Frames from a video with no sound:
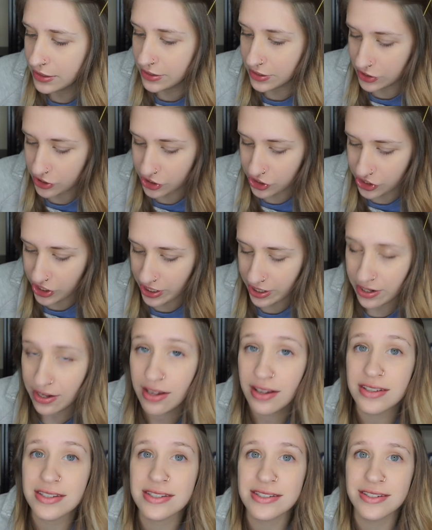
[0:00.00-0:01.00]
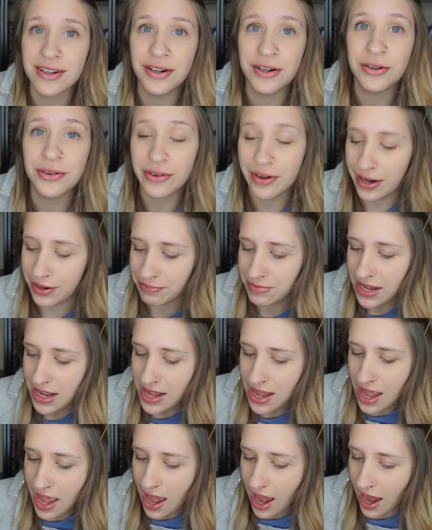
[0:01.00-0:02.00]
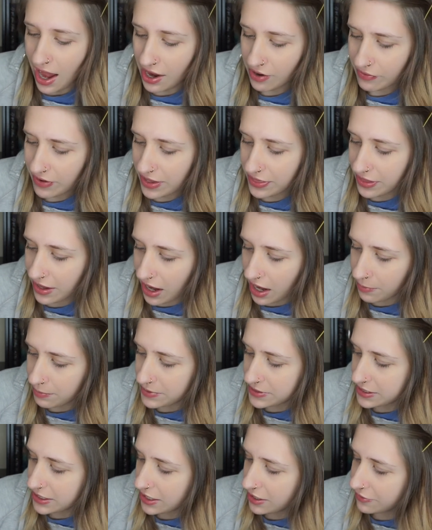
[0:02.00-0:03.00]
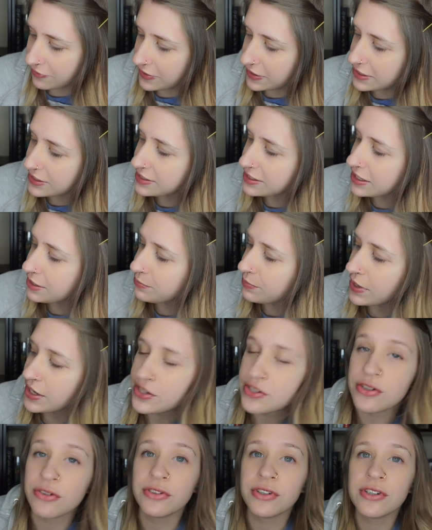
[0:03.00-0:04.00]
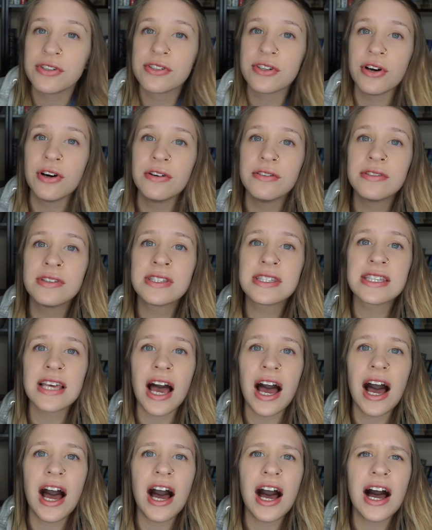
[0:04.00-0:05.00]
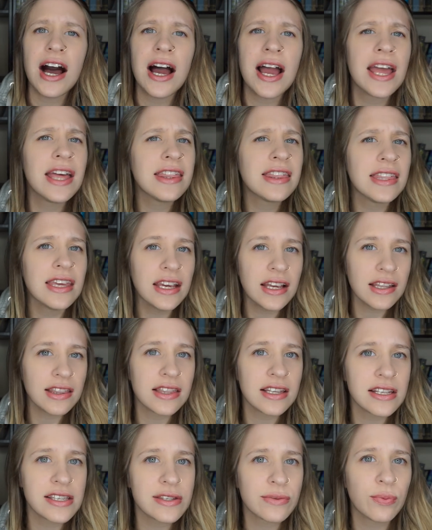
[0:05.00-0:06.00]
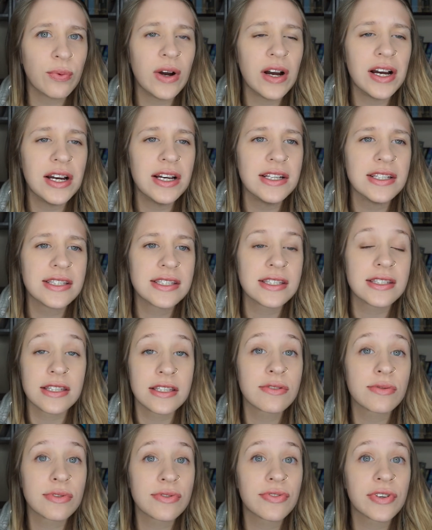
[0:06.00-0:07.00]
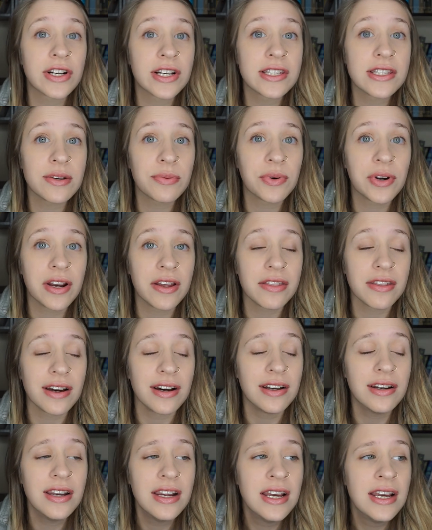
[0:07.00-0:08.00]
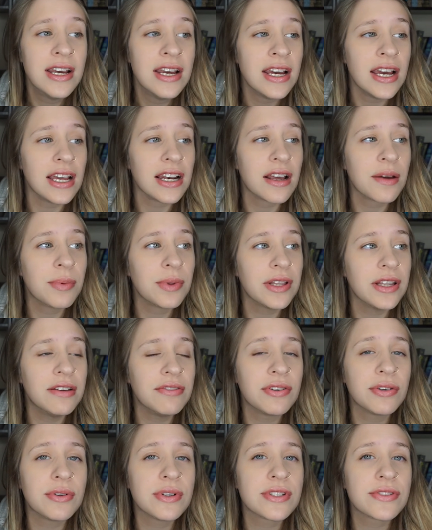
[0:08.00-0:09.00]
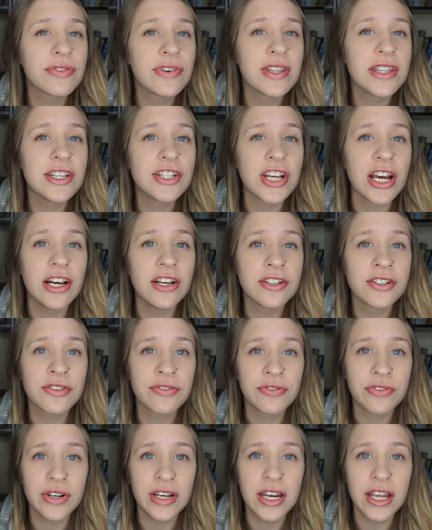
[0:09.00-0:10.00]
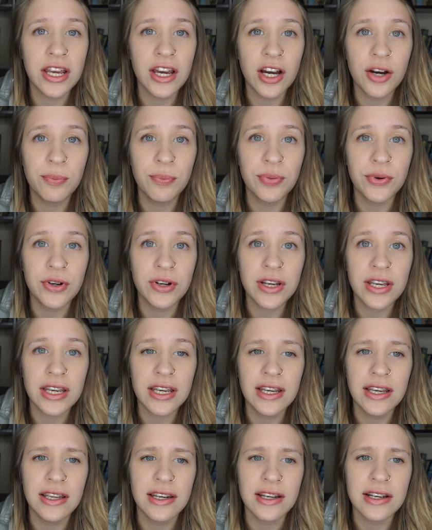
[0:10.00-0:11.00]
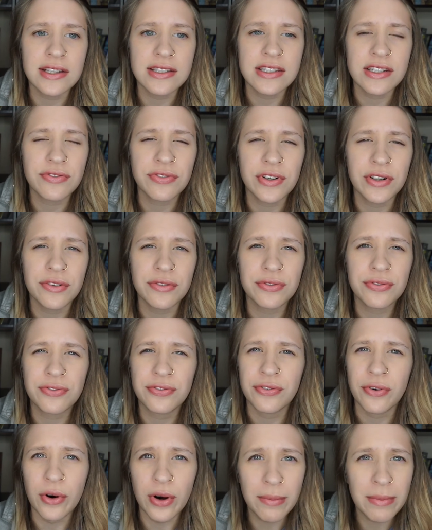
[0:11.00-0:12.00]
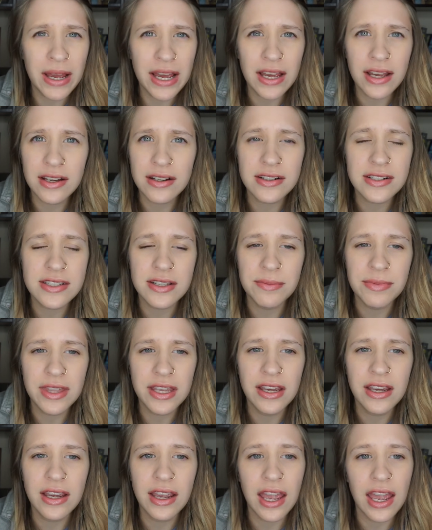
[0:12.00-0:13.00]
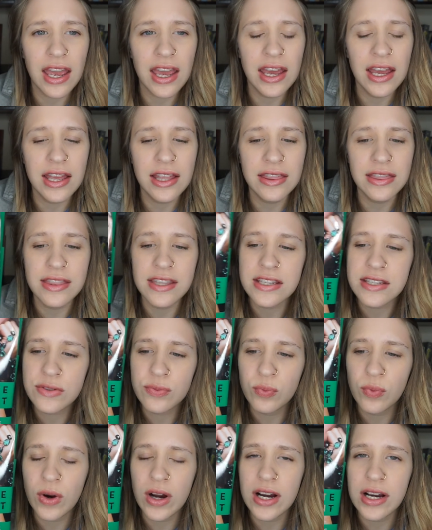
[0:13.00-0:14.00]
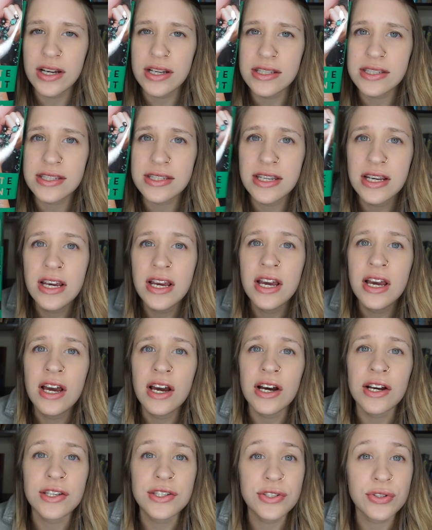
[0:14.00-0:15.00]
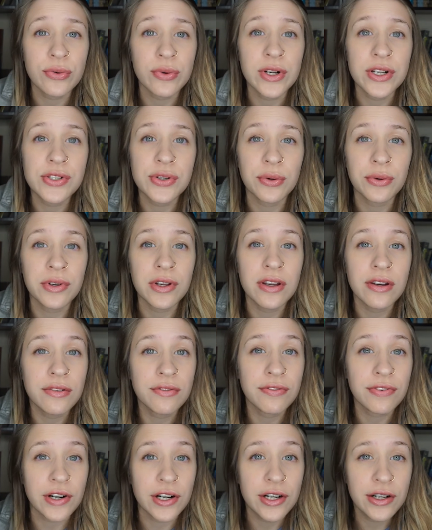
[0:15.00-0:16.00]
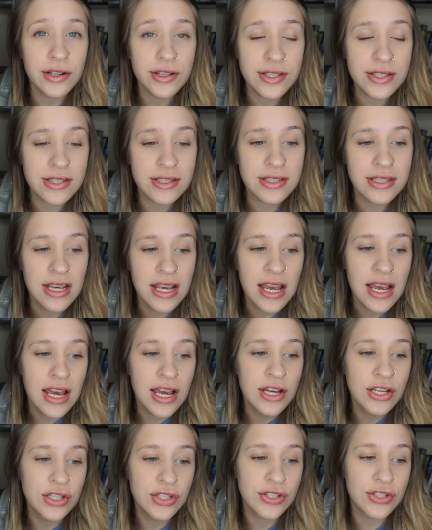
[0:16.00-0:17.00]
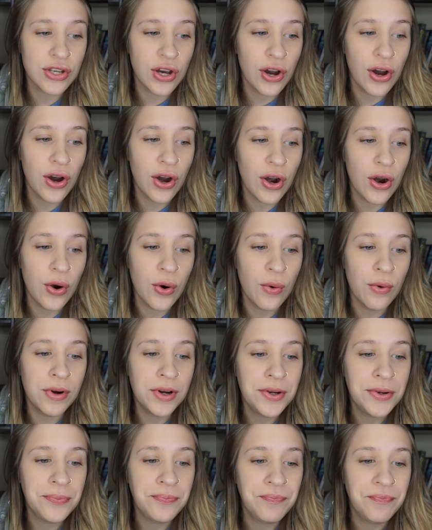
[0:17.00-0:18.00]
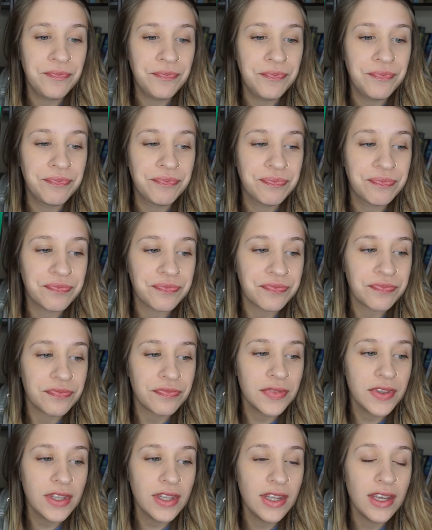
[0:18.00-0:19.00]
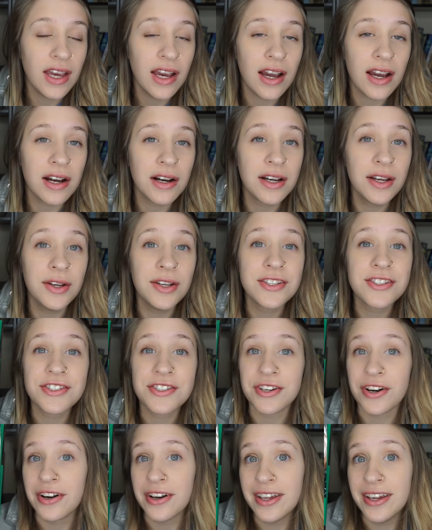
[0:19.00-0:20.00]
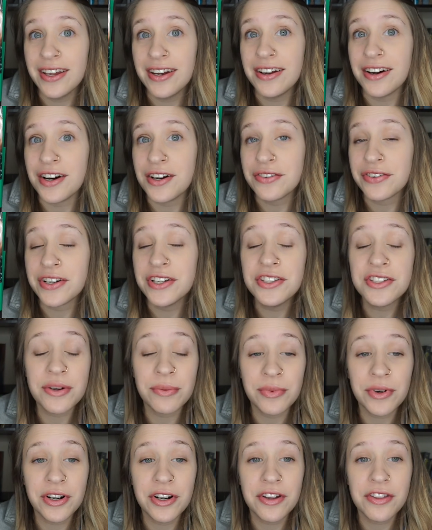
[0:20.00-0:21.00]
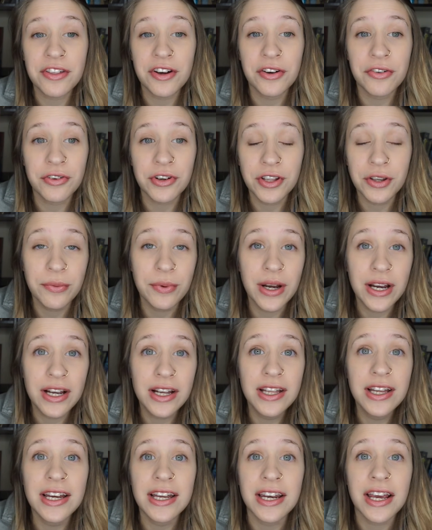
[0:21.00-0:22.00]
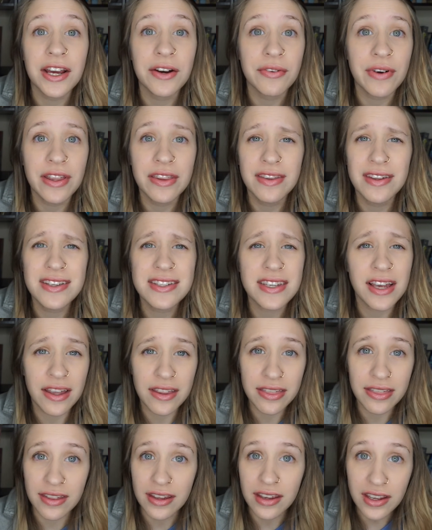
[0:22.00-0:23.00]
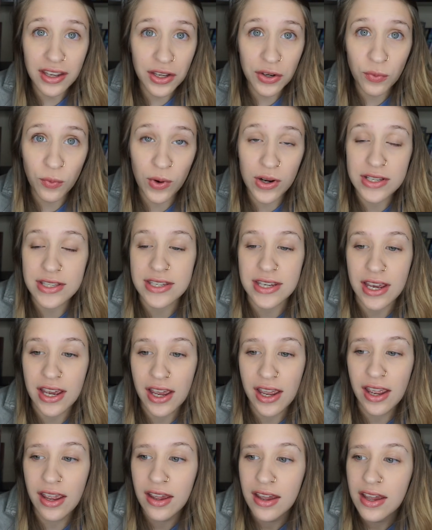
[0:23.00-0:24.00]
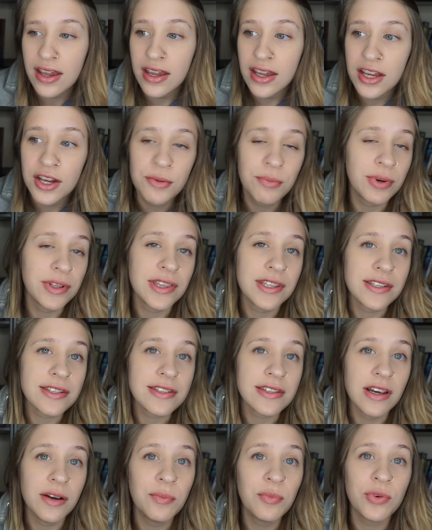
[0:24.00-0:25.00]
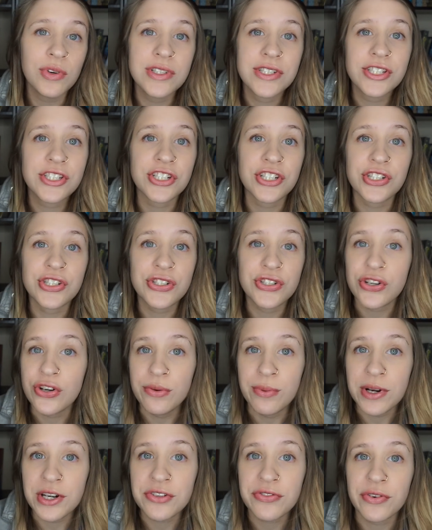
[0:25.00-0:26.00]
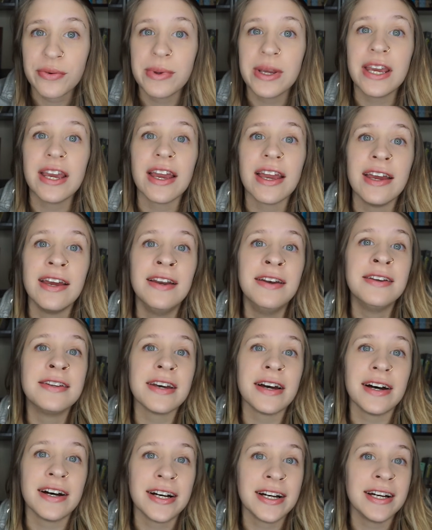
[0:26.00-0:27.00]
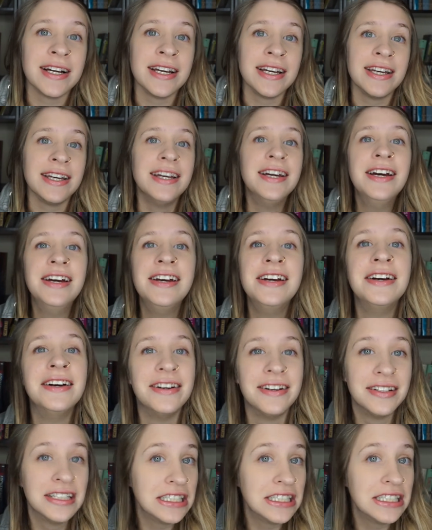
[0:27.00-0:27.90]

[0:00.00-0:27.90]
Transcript: dust jacket. So great. I read The Opposite of Innocent by Sonya Sones. I think this was this was for Contemporaryathon and I believe it was for the challenge of reading a book in a different format or something and this was a story told in verse. So I started off Contemporaryathon really well and I read this I think in one day but the slump was just too much for me and I